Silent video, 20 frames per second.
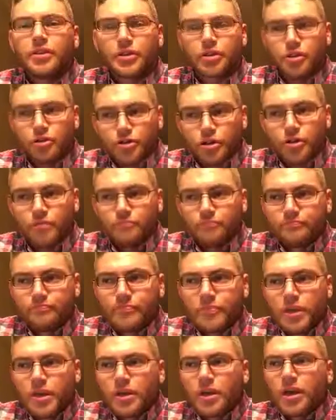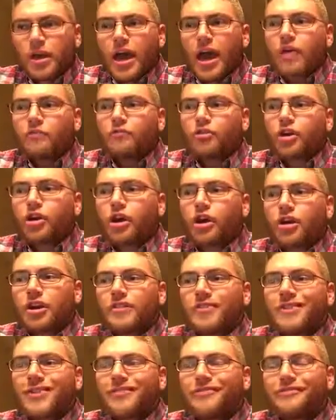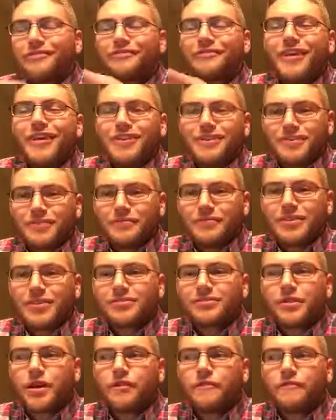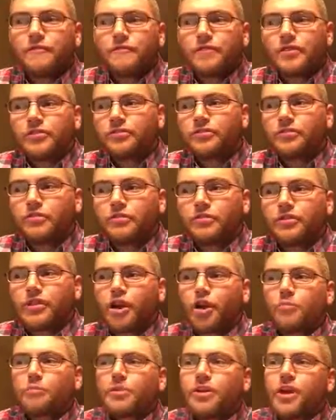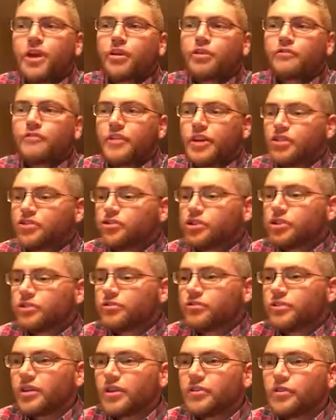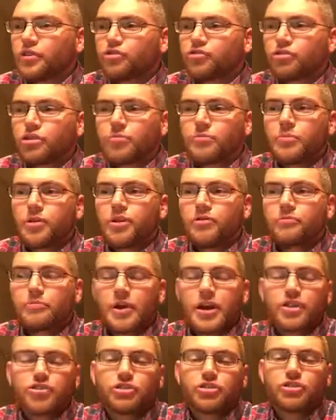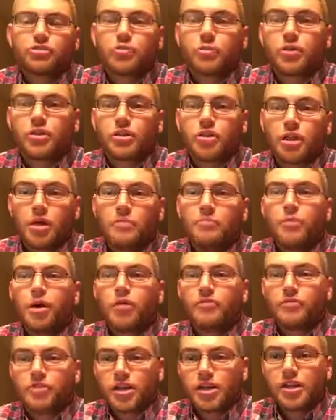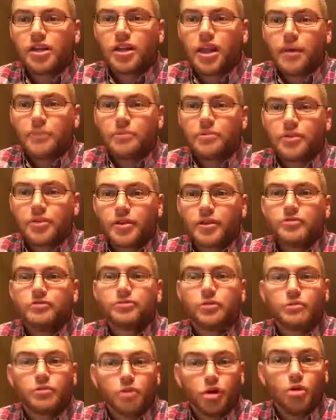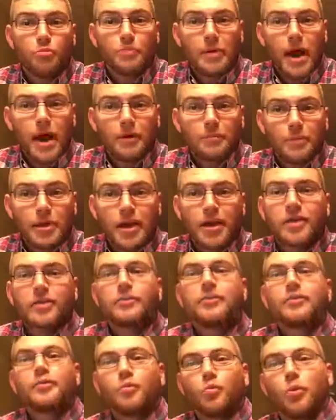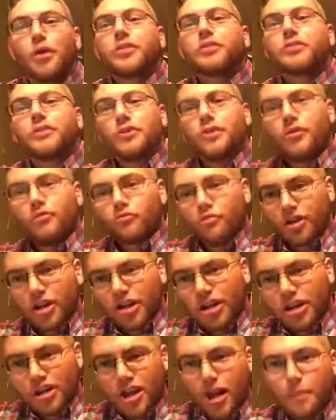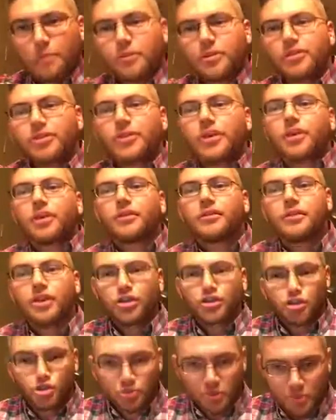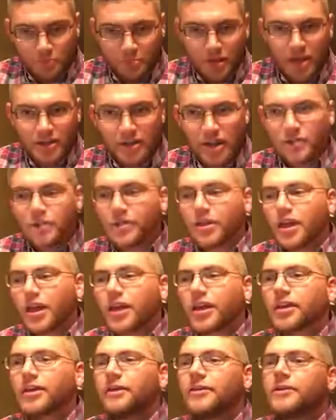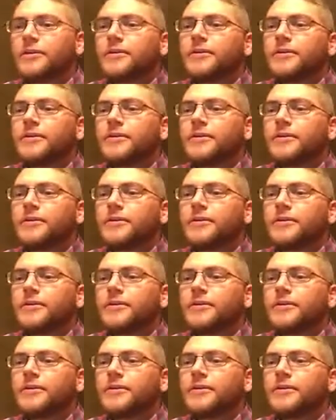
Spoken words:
literature and regarding the effectiveness of physical therapy interventions in the treatment of patients with lumbar radiculopathy. So low back pain with radiculopathy, a shooting pain down the leg.